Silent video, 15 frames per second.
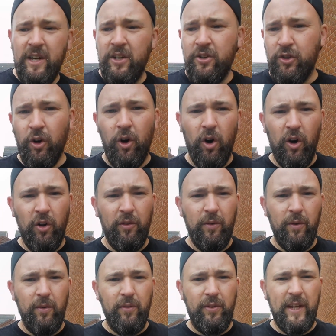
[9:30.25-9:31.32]
So
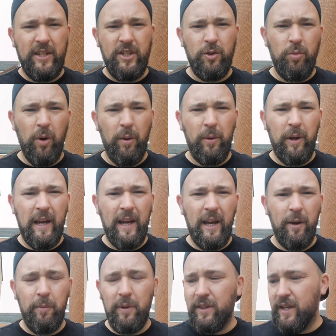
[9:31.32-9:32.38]
this is where we're going to
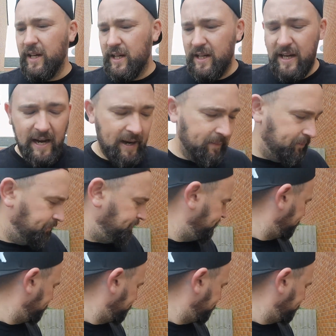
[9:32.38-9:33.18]
hit it with the